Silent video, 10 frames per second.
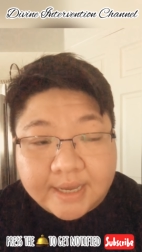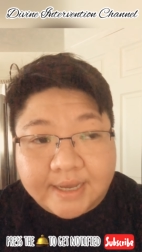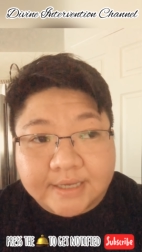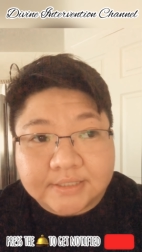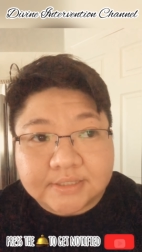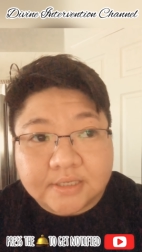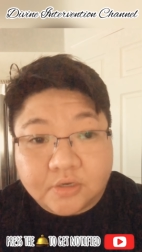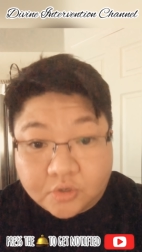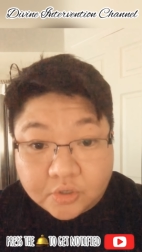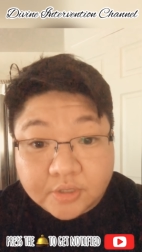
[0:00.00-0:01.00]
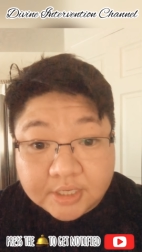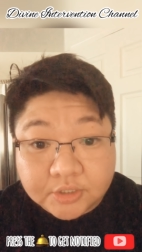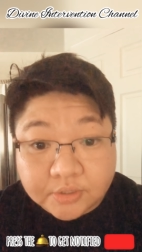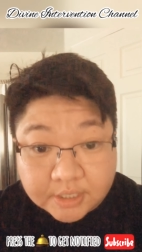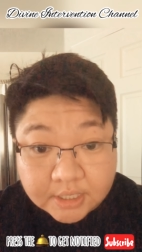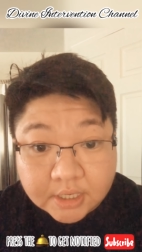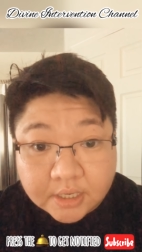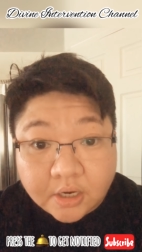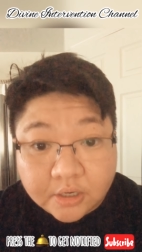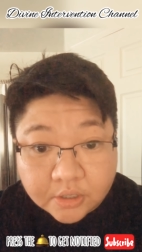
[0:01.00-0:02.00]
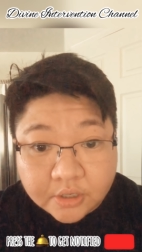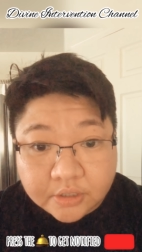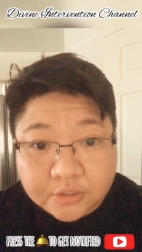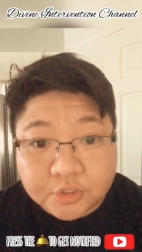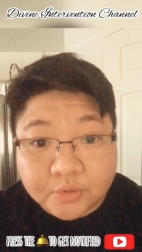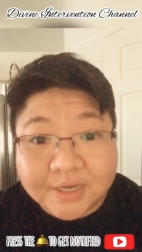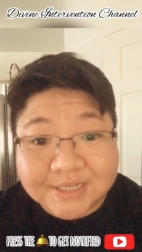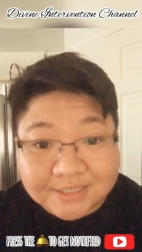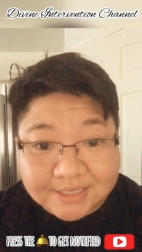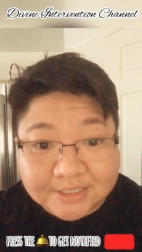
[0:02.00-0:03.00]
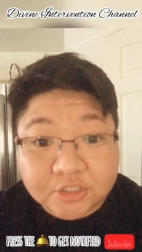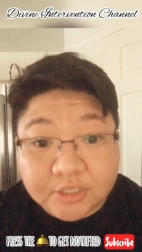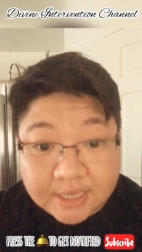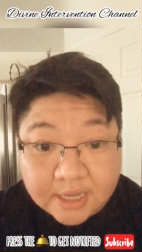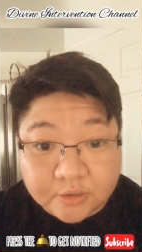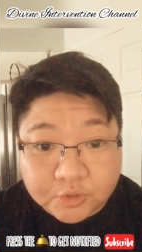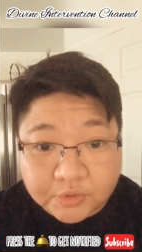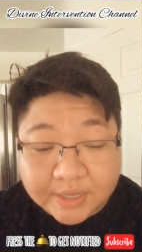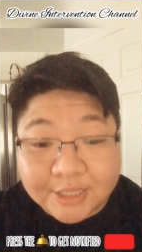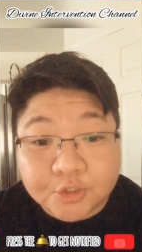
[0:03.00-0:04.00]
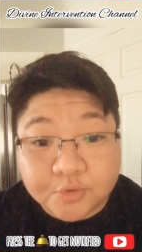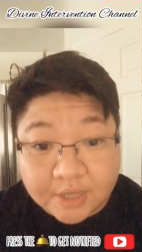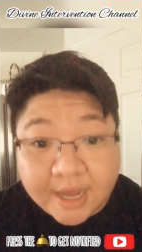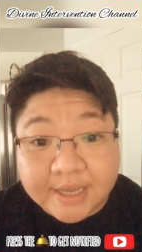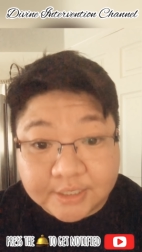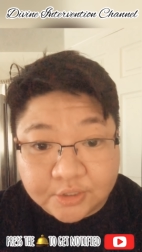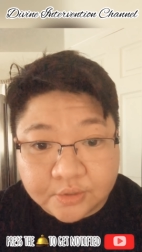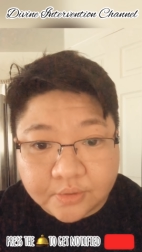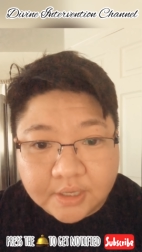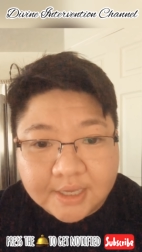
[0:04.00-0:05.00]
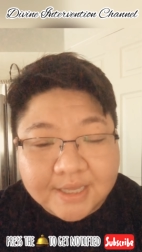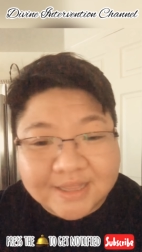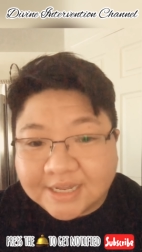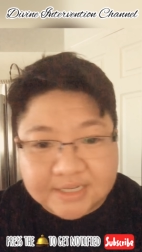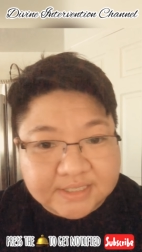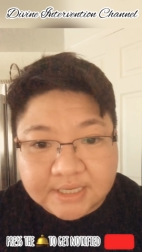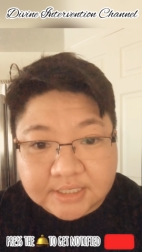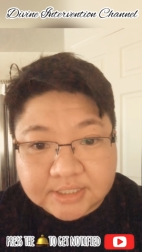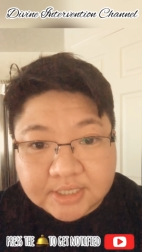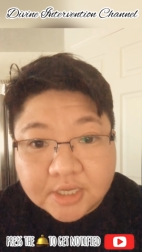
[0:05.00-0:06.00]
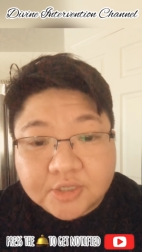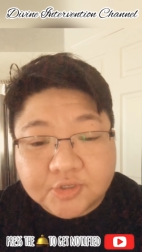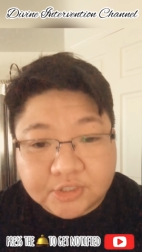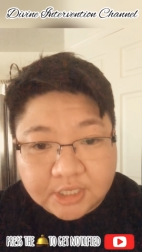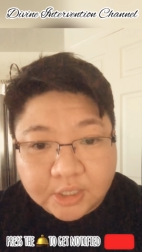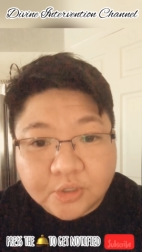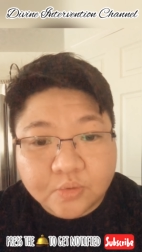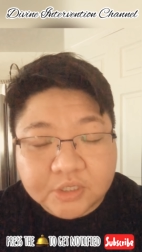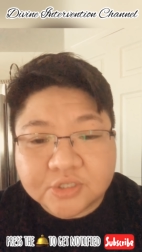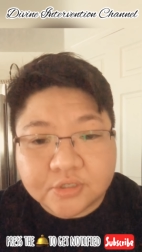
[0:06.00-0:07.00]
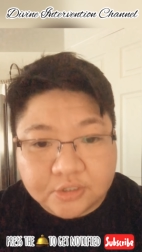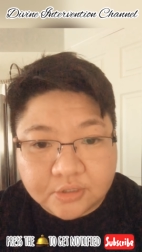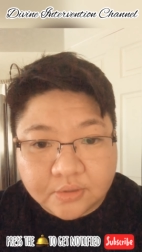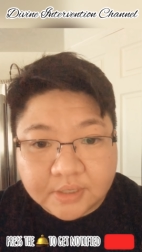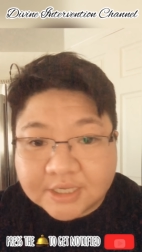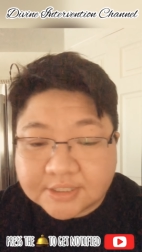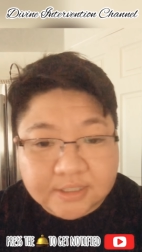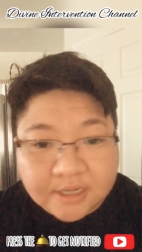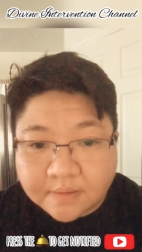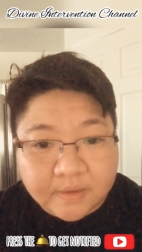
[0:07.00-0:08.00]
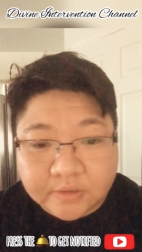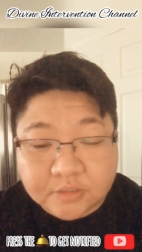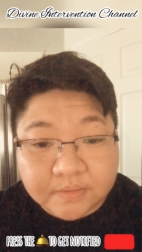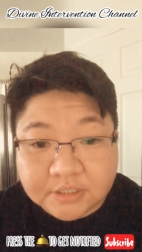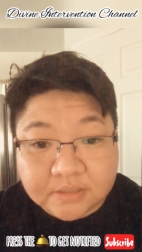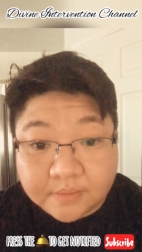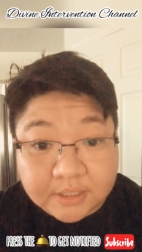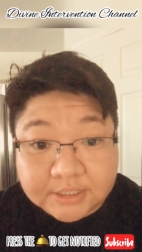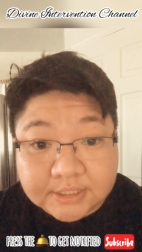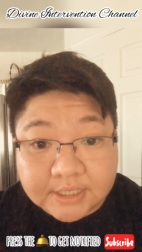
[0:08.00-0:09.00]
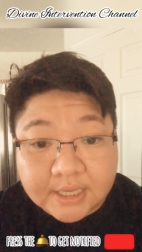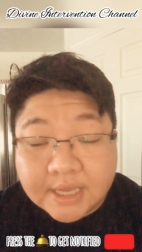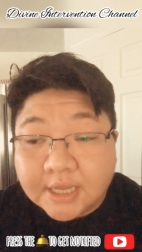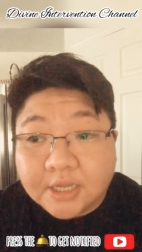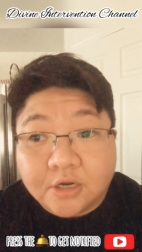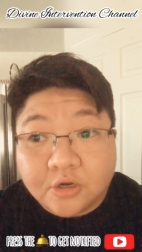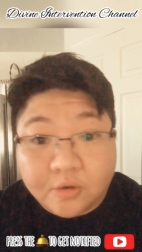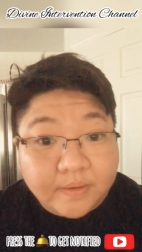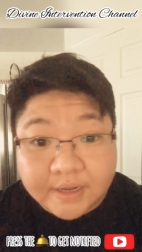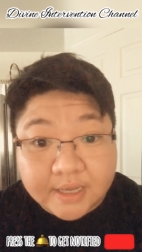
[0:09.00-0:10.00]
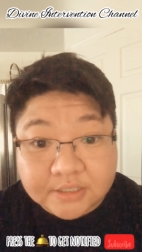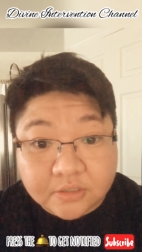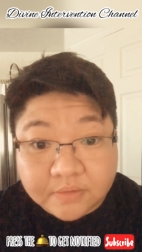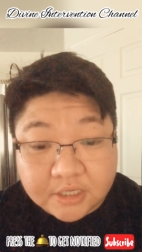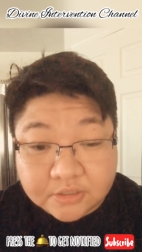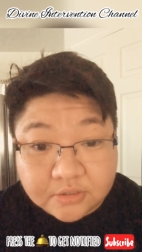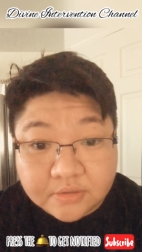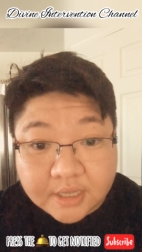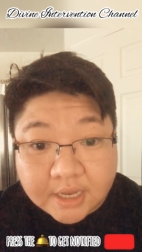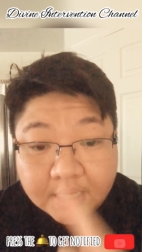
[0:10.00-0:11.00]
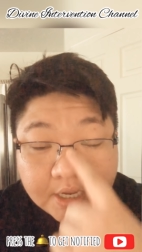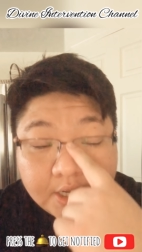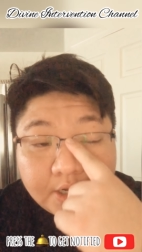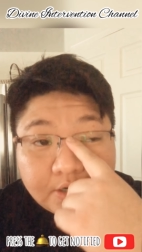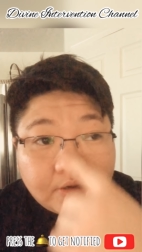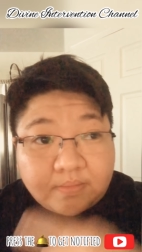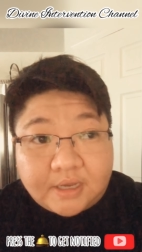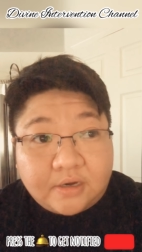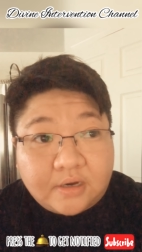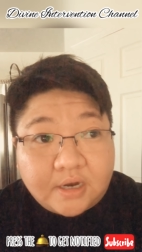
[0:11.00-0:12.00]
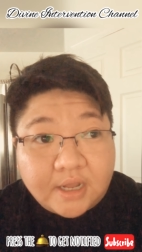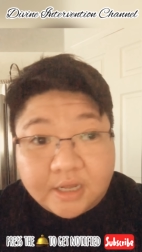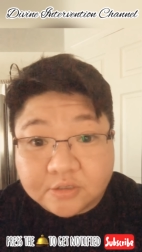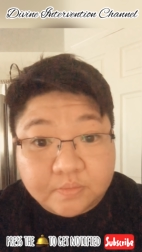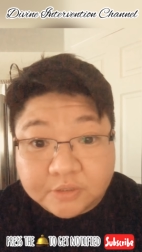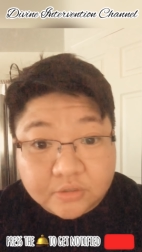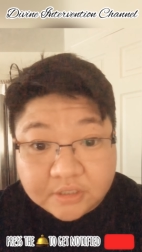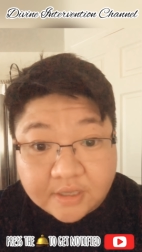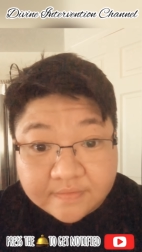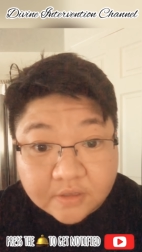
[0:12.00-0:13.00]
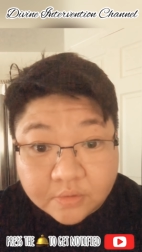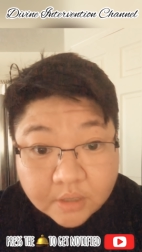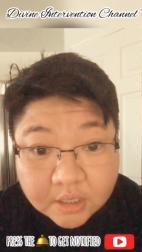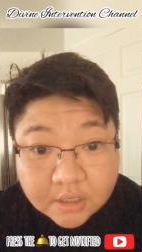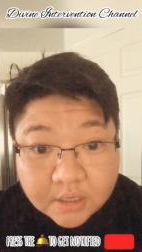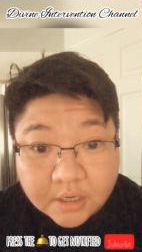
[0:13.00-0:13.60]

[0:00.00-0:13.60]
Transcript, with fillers: as an earth angel here on earth to assist, to counsel, and to guide you. That is it. To tell you what to do is not my responsibility. Nobody has the right to do that no matter how spiritually gifted you are.